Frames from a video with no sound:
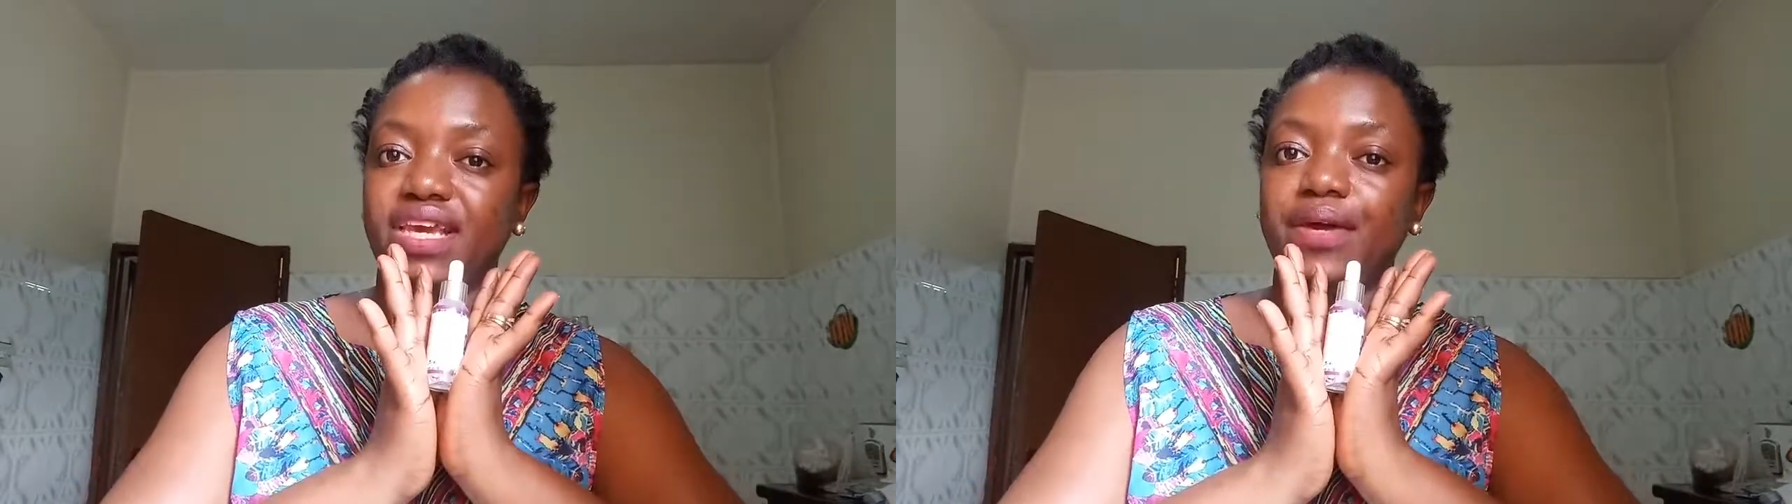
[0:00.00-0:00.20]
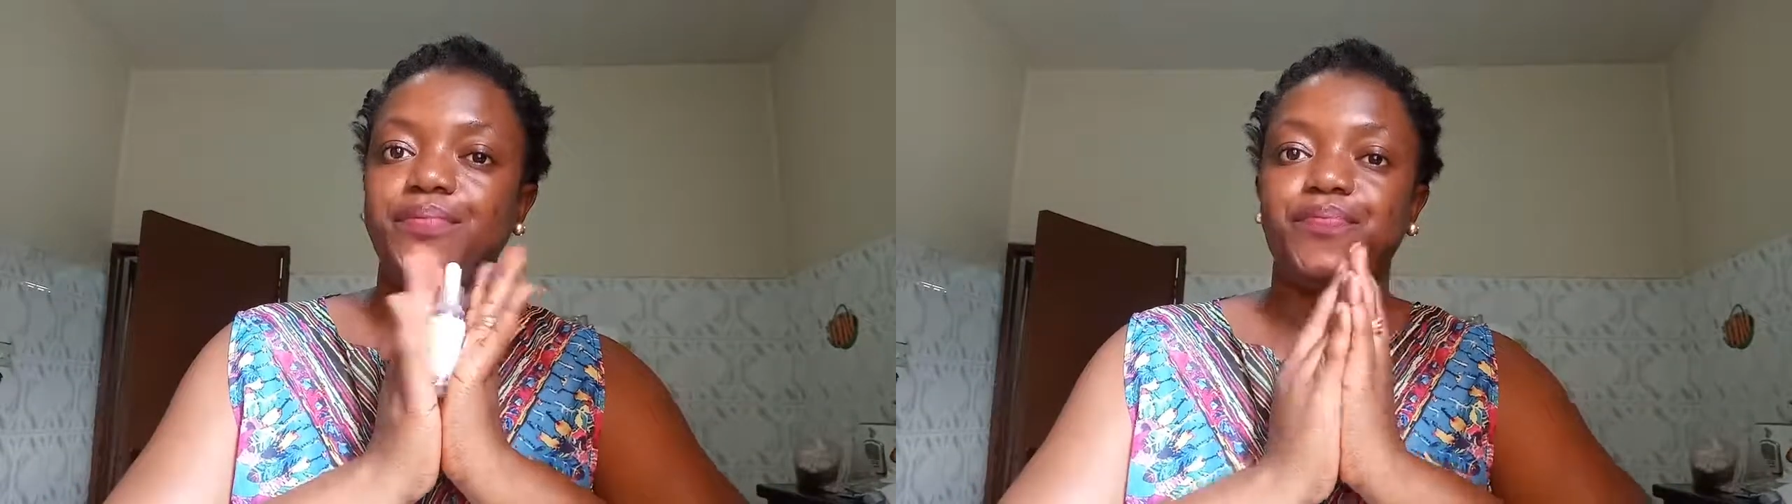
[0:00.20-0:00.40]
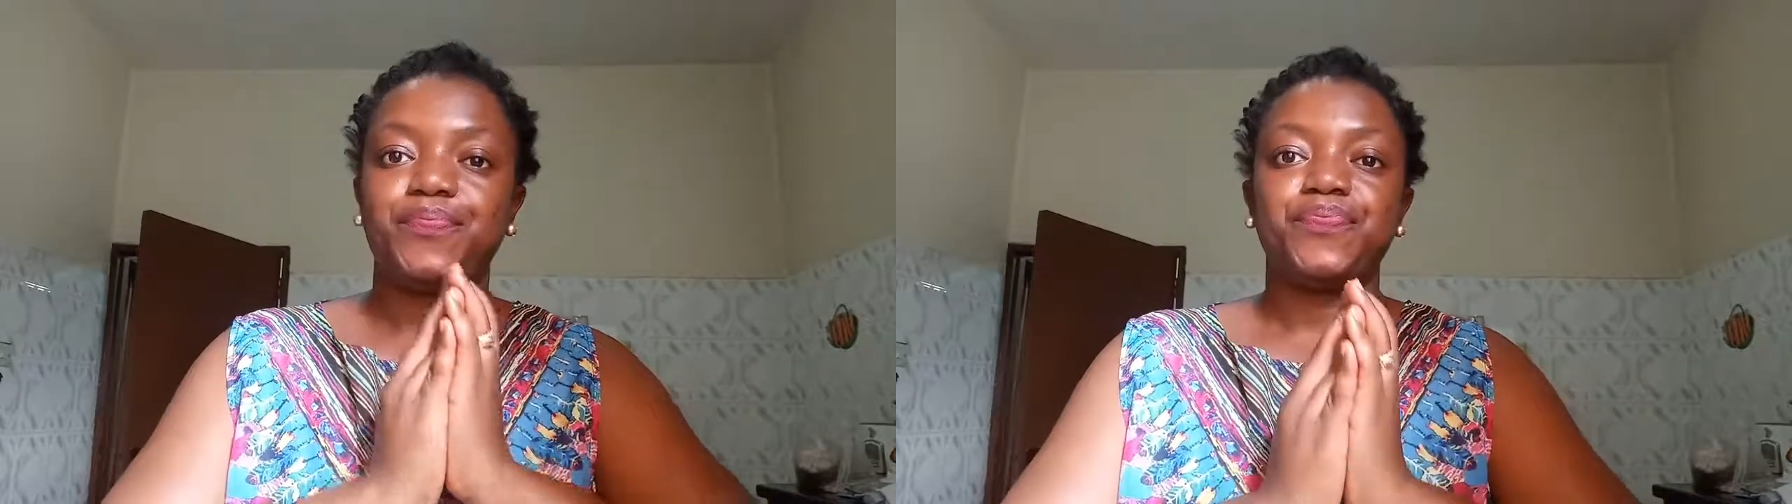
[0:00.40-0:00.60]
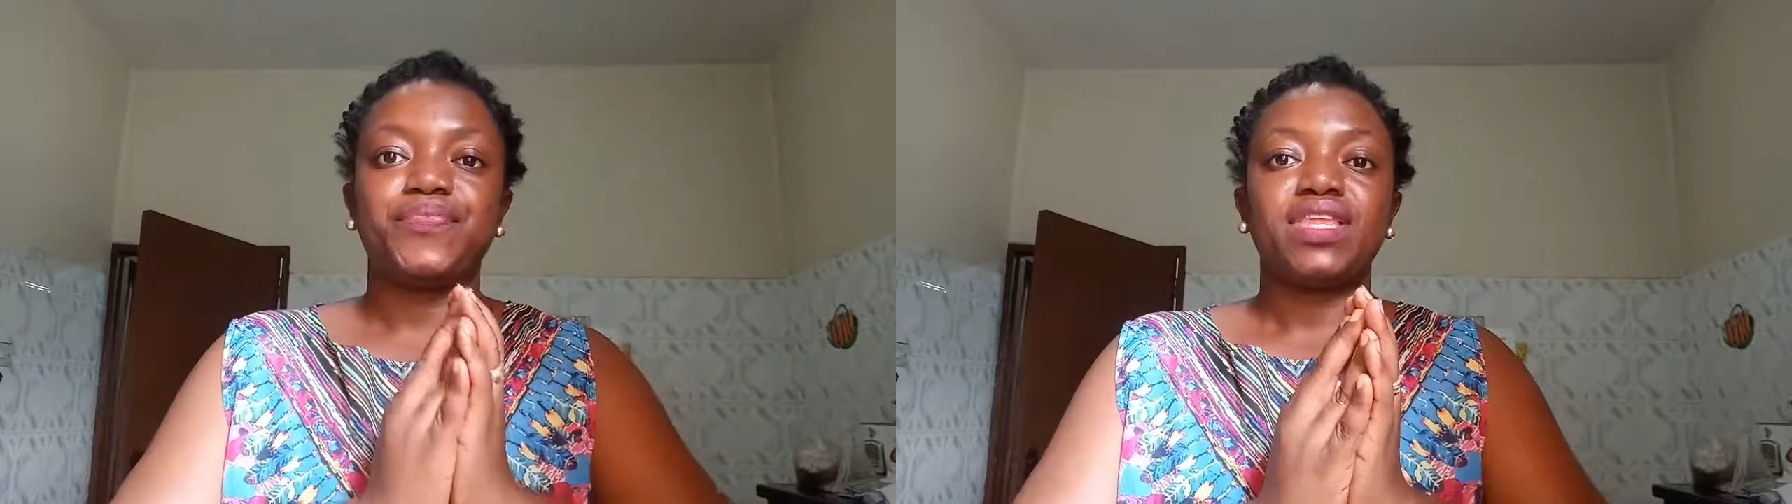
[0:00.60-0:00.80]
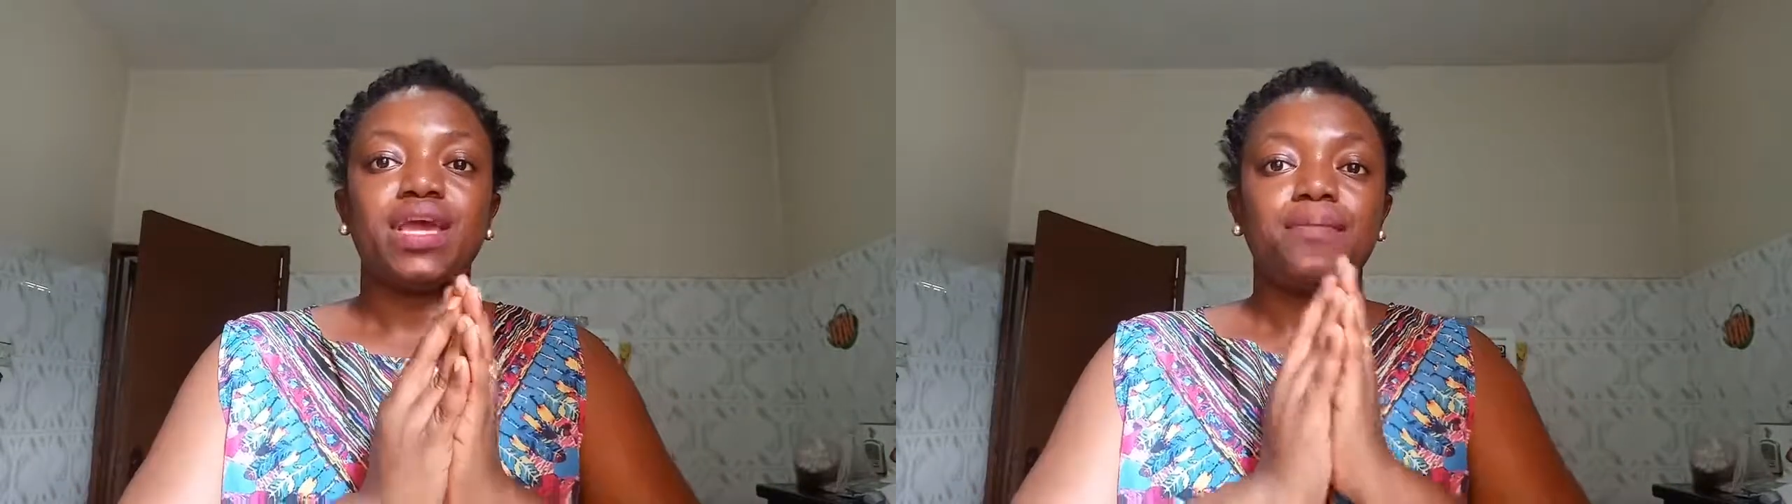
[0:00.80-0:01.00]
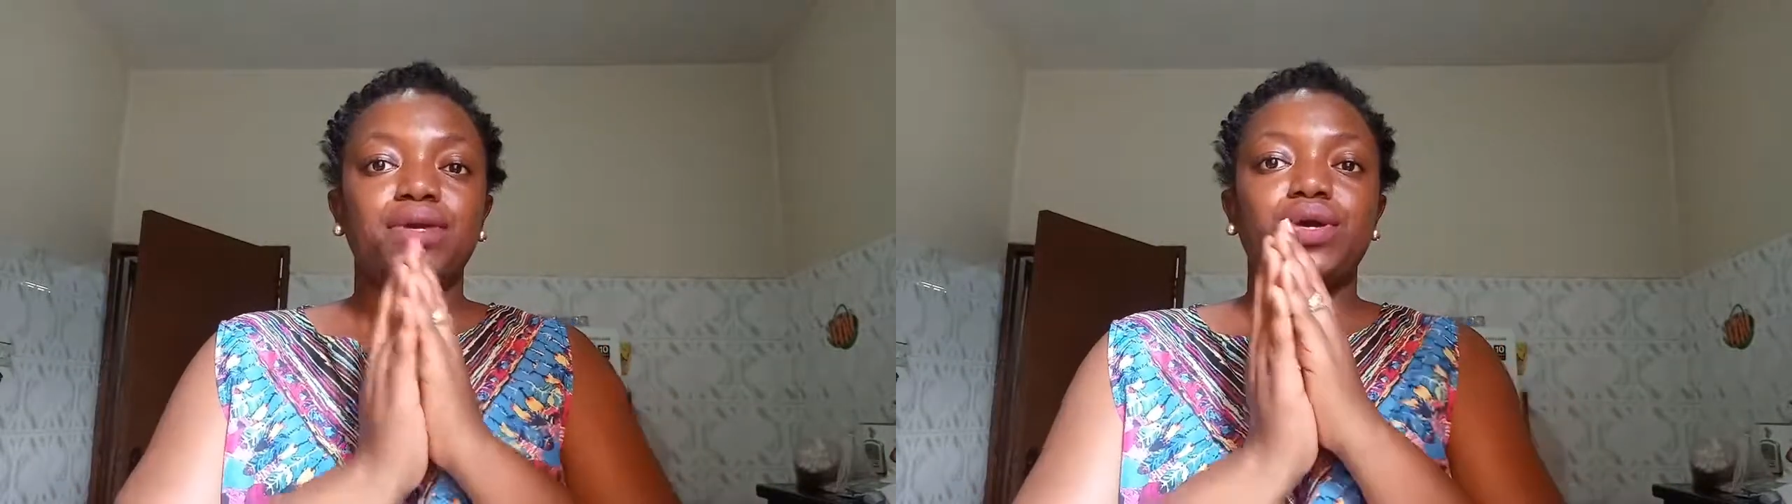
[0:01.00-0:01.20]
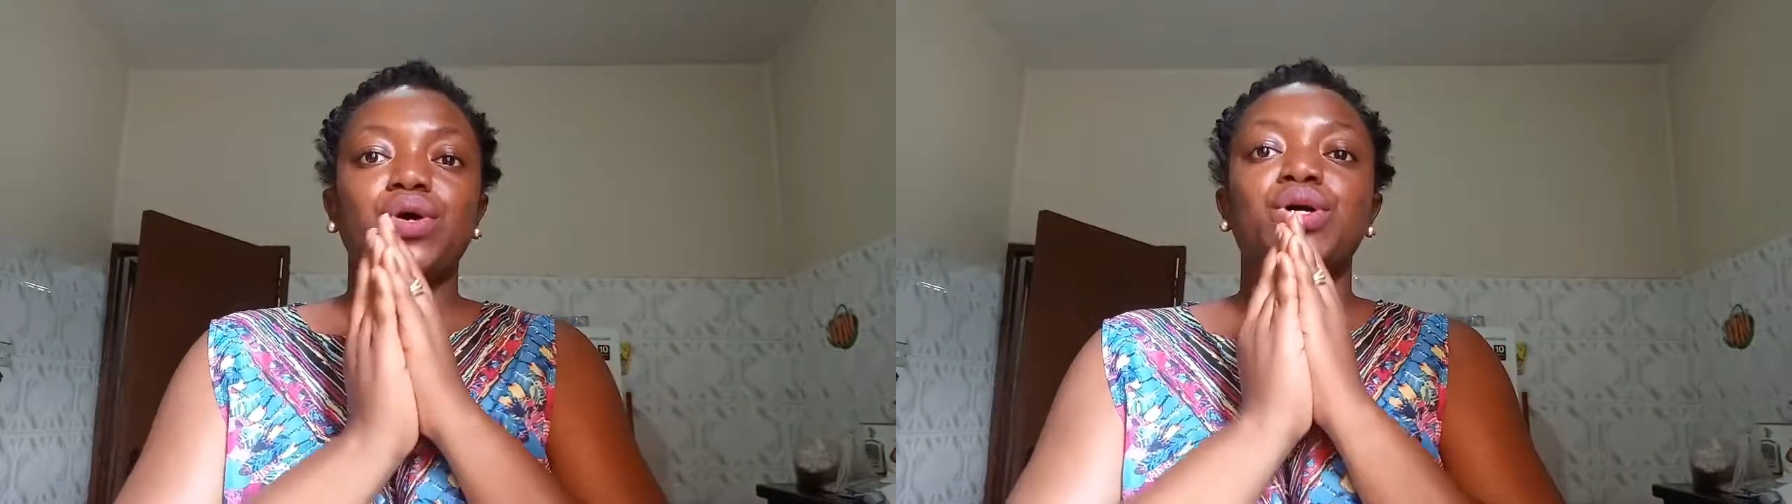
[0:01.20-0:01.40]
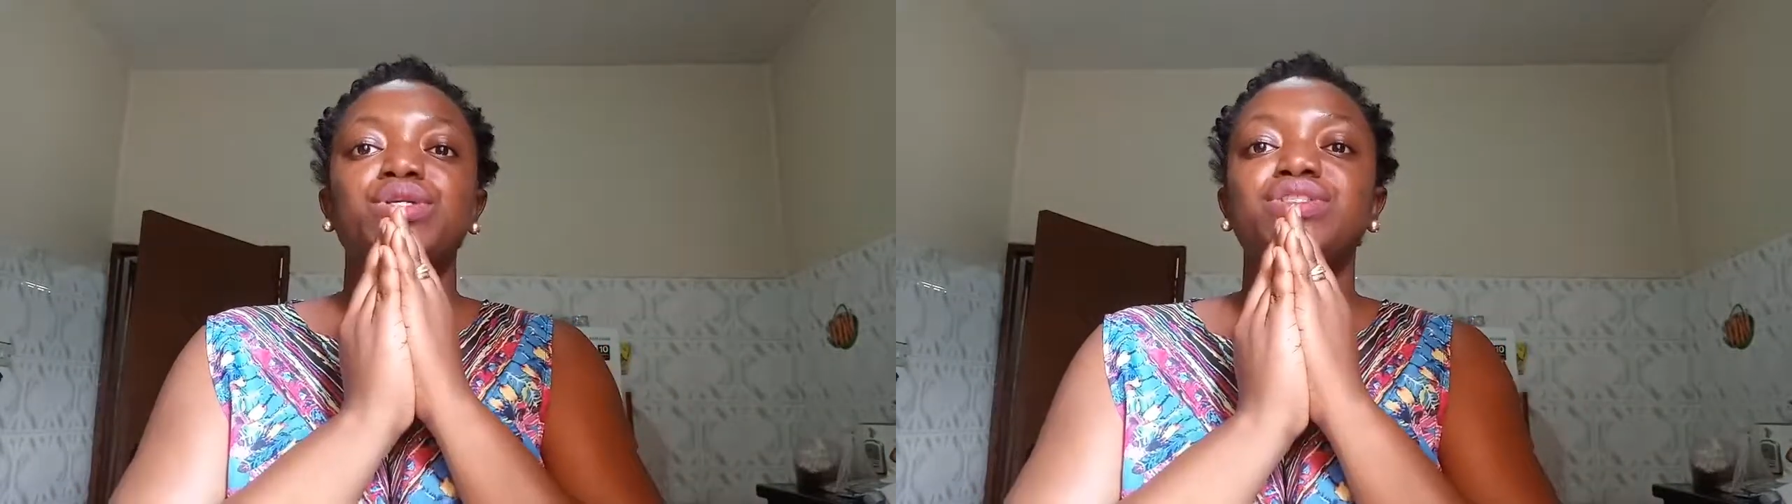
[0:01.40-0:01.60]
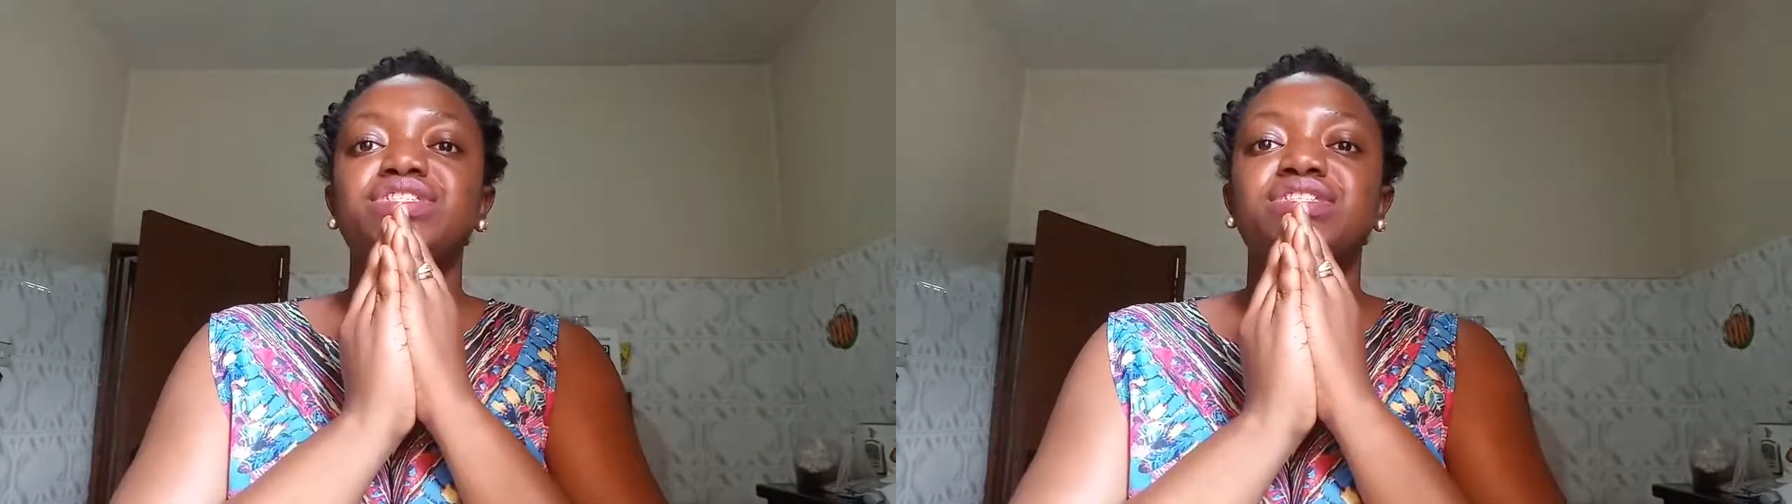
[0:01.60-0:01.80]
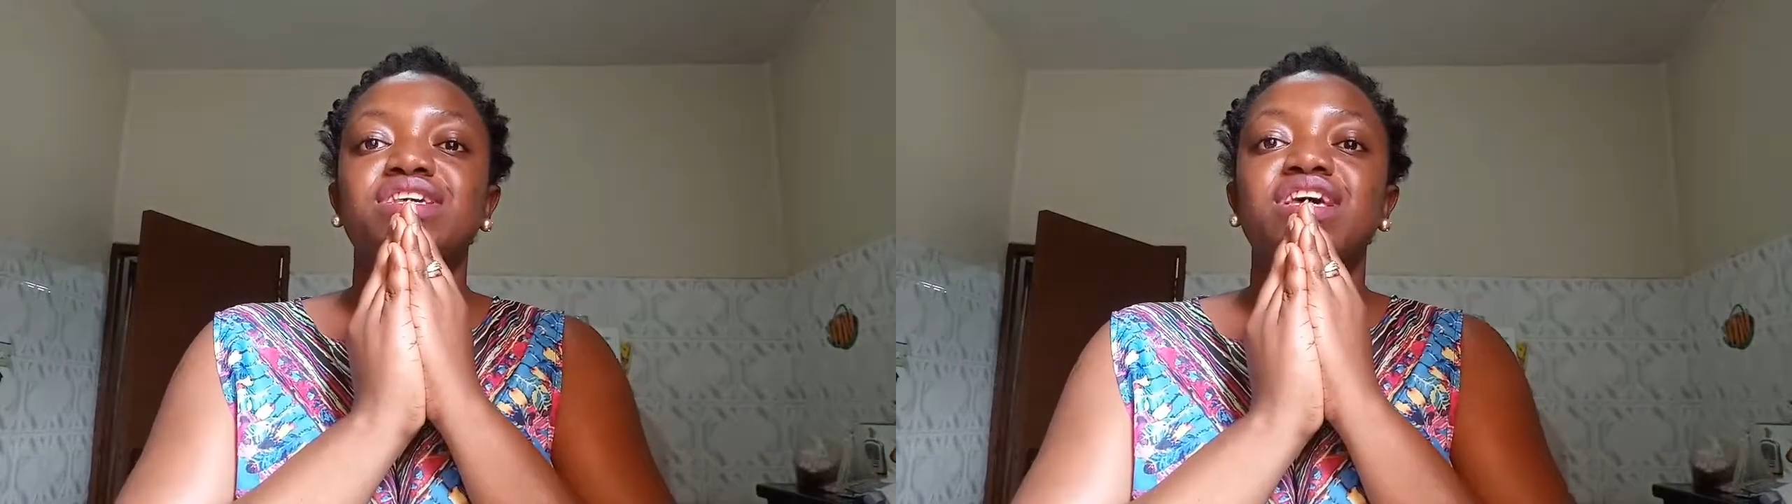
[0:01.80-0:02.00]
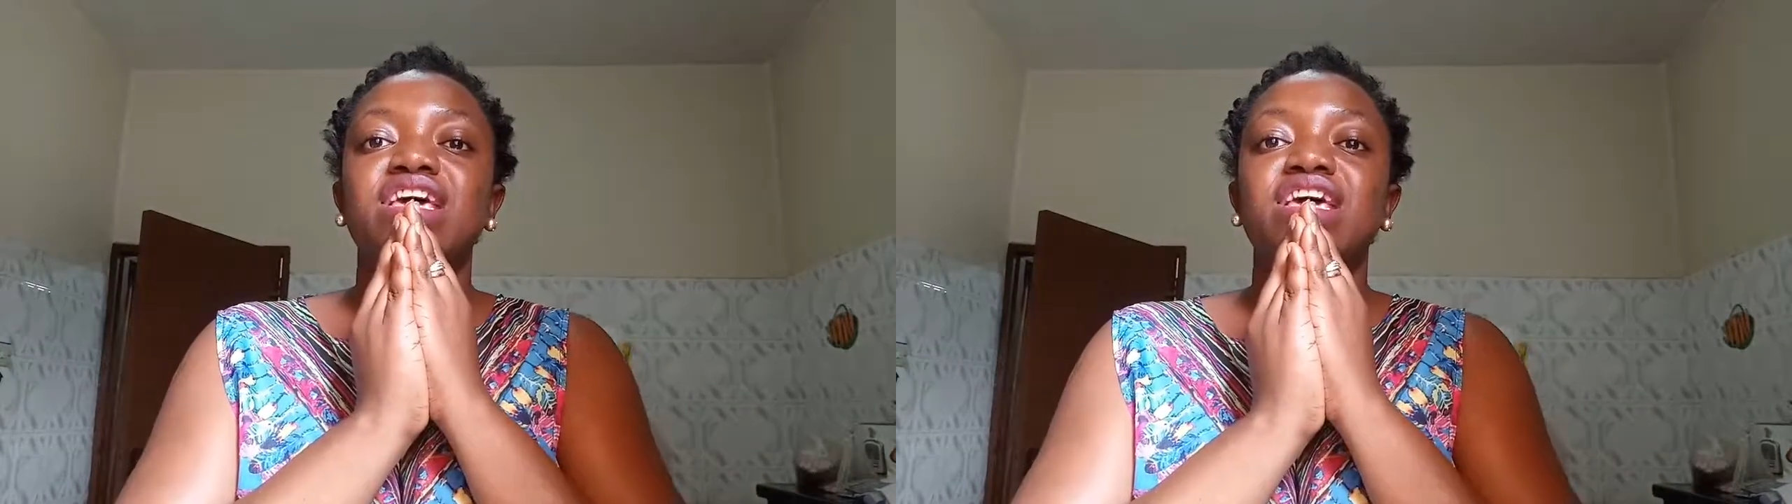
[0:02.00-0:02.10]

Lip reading: Yeah, because